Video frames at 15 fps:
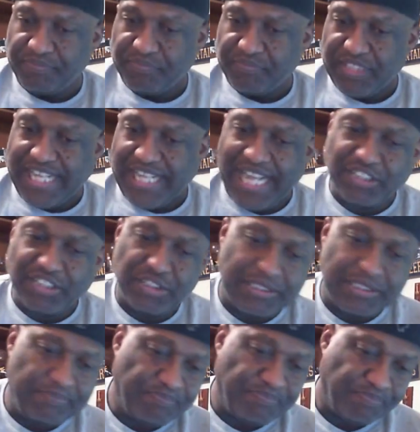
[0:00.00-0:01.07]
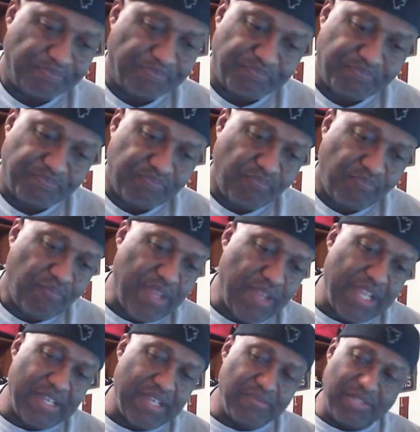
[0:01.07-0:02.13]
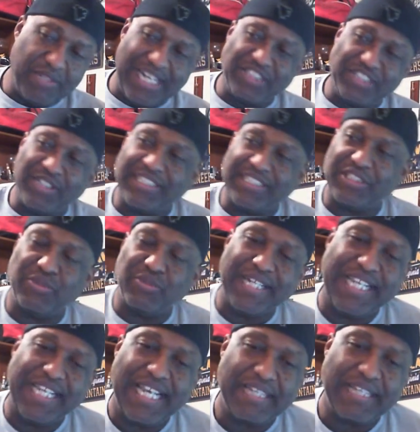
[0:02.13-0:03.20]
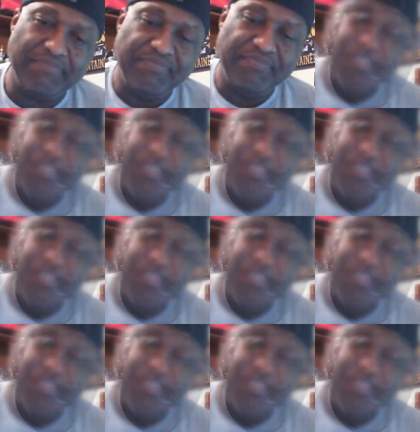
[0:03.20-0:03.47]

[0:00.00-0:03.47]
And actually, when I drink this one again,